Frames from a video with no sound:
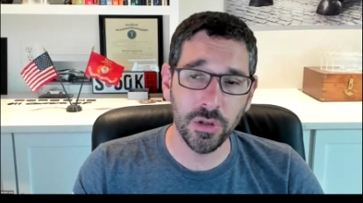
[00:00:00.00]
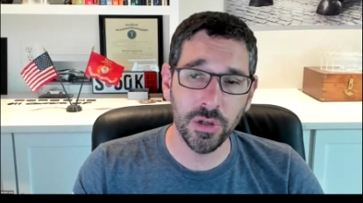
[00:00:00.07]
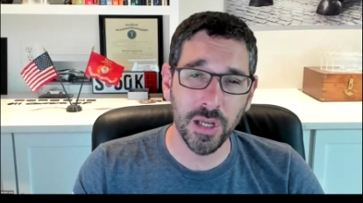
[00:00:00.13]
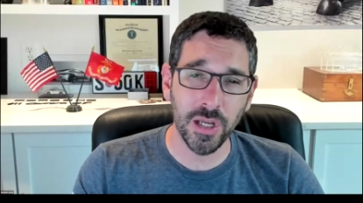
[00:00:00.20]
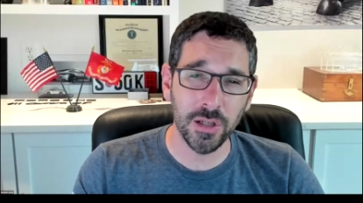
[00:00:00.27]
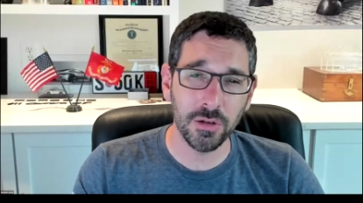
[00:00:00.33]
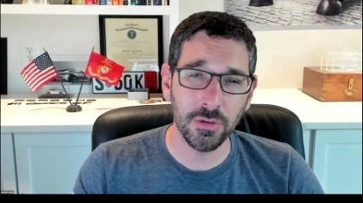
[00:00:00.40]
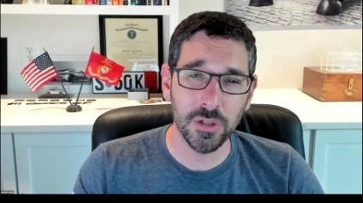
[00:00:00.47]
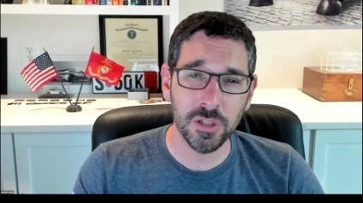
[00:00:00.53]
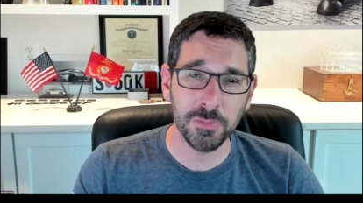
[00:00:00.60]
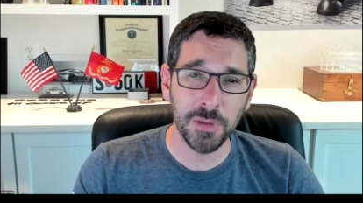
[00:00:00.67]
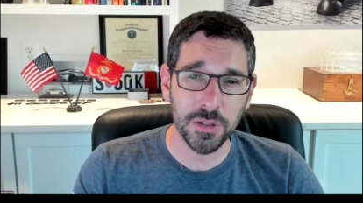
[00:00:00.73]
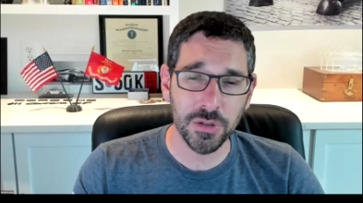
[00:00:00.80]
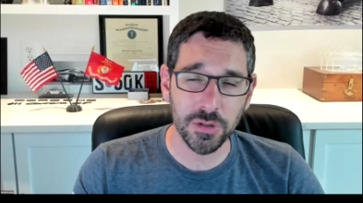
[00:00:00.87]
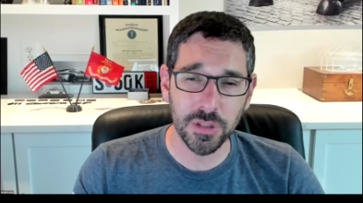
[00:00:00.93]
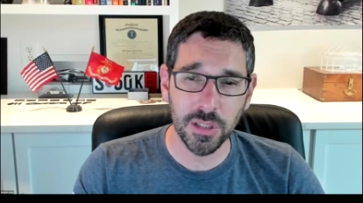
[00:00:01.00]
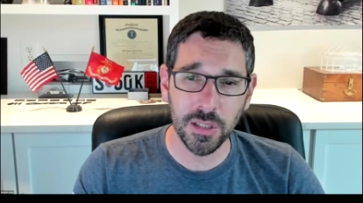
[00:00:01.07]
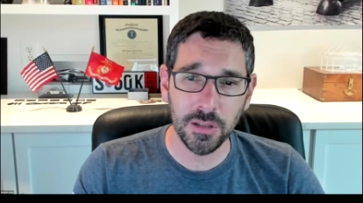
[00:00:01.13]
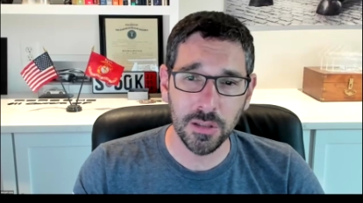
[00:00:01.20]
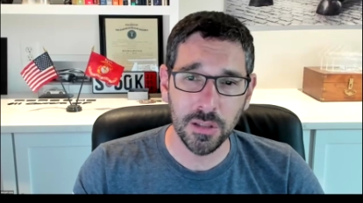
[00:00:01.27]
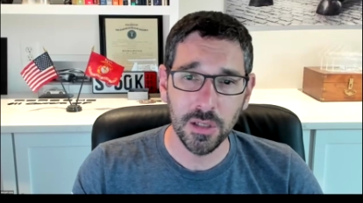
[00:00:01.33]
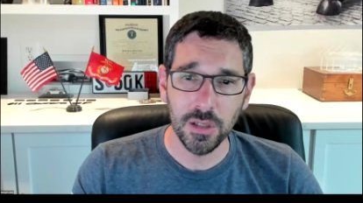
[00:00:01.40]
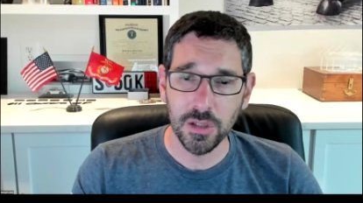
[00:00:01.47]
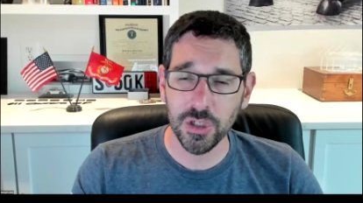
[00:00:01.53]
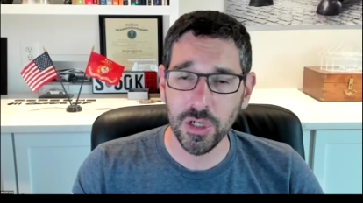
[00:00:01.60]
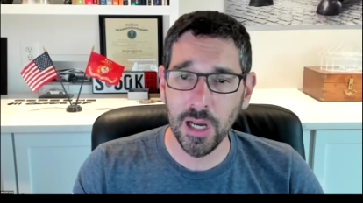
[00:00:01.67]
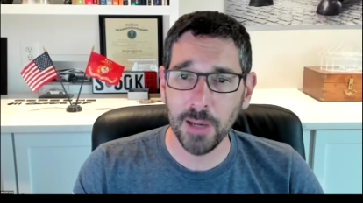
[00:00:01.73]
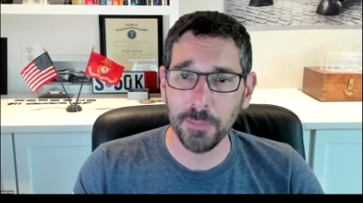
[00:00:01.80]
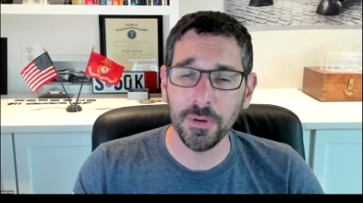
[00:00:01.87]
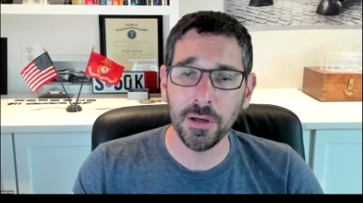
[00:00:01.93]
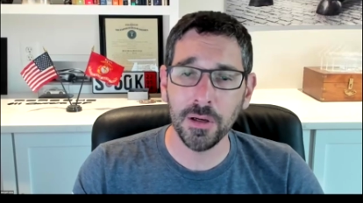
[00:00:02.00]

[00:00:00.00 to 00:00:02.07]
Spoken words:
You got to go to a specialty shop.